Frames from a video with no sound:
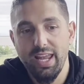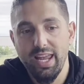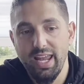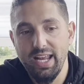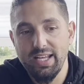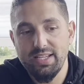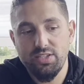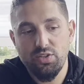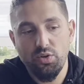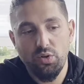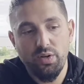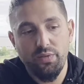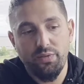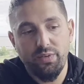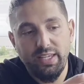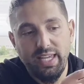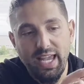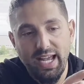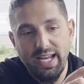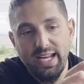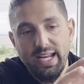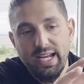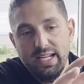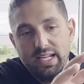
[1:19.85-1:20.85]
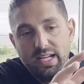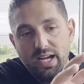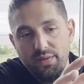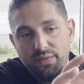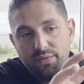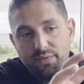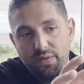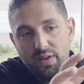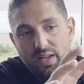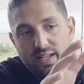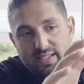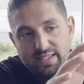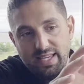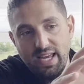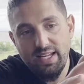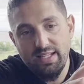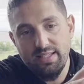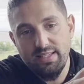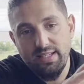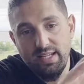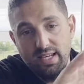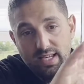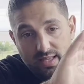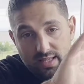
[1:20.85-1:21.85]
It's sort of getting enough
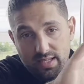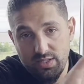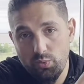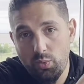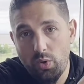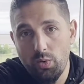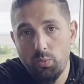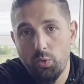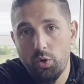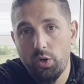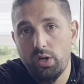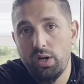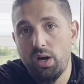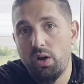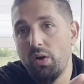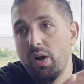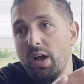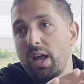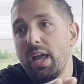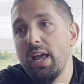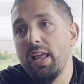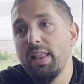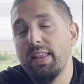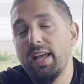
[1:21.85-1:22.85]
intensity in this one workout